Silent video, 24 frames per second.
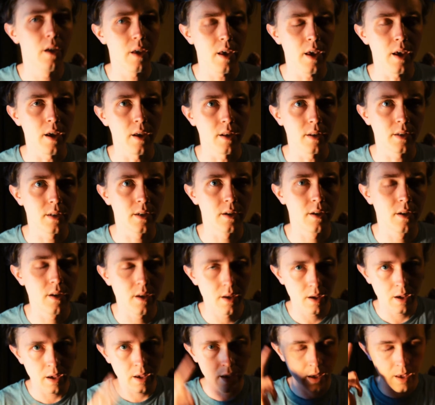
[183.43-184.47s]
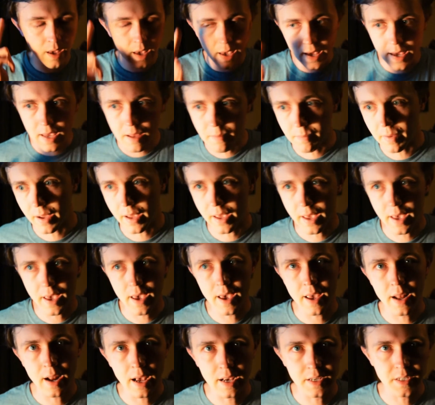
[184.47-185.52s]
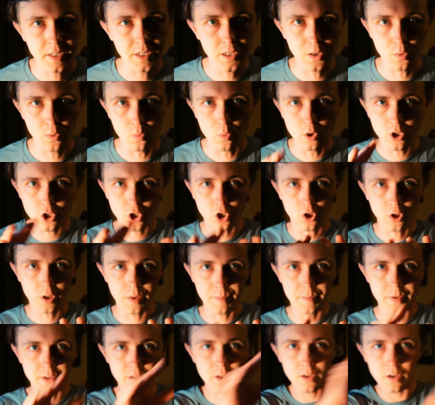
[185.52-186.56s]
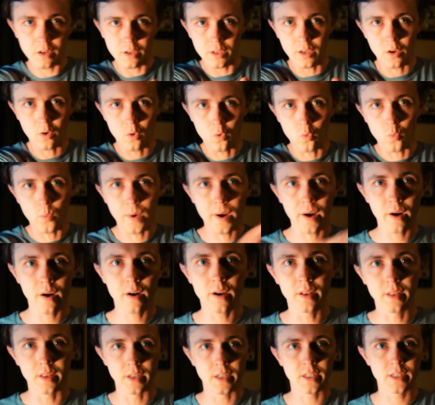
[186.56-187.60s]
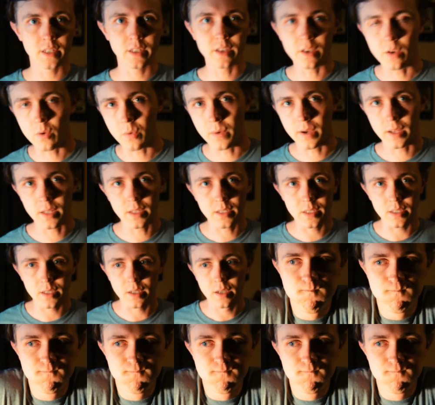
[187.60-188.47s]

it in my head. I see which clip is going to go where in the sequence.